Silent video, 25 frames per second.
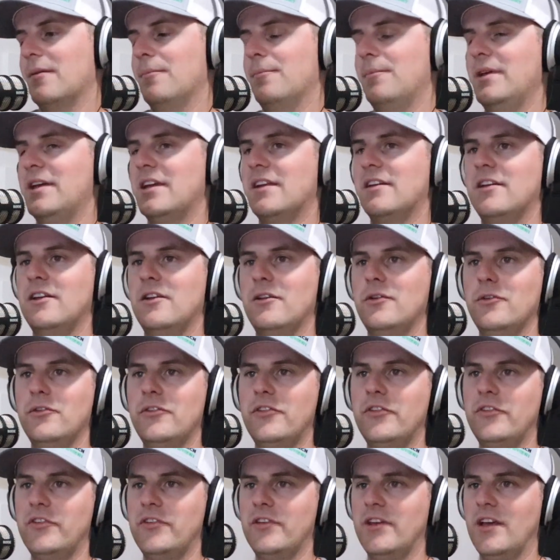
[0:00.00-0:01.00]
big
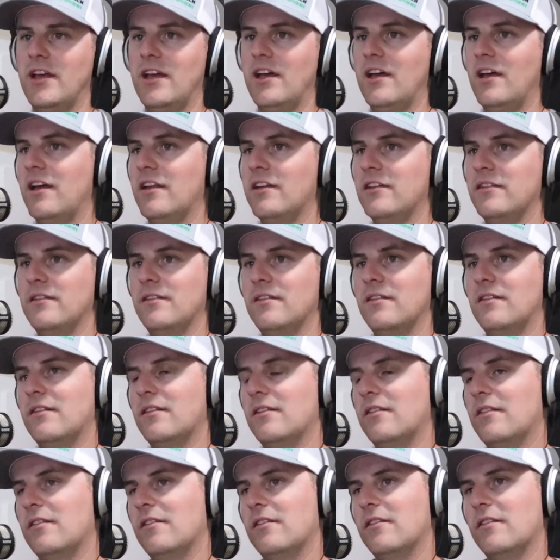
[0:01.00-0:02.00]
news,
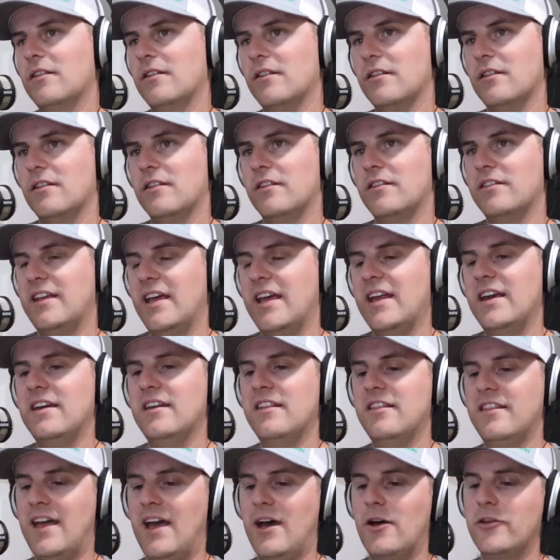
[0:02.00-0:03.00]

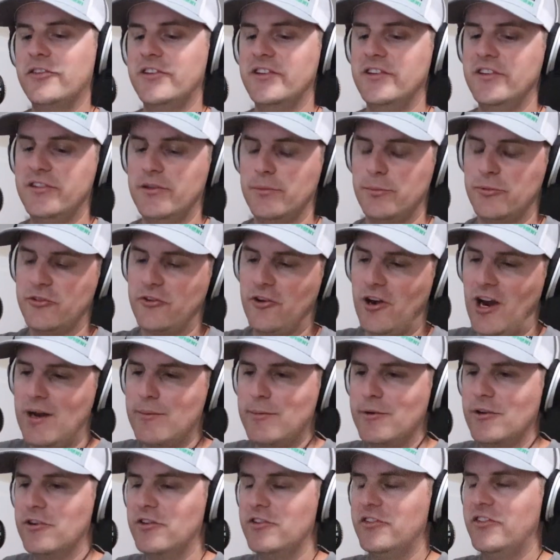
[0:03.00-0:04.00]
10,000
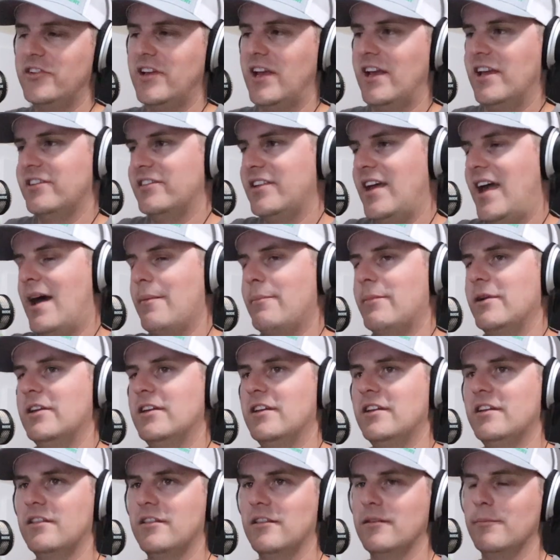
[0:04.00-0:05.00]
subscribers has
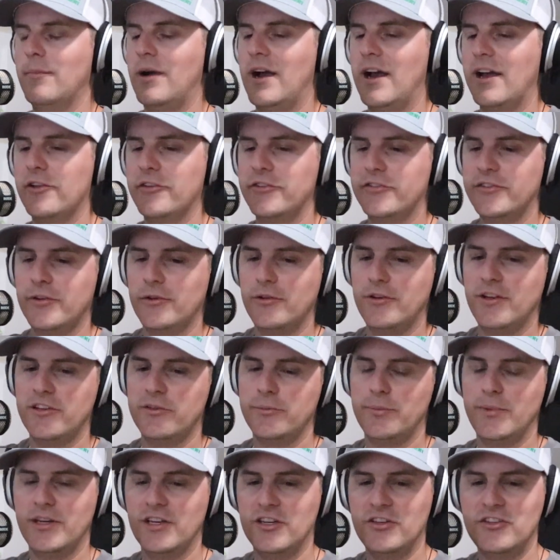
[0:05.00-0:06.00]
happened. The milestone
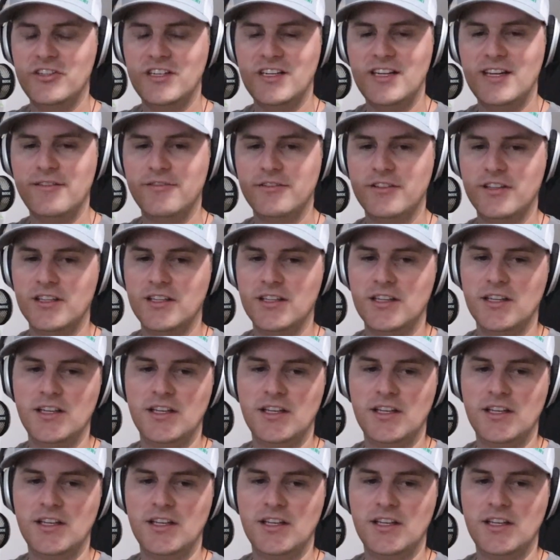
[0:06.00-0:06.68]
has been achieved.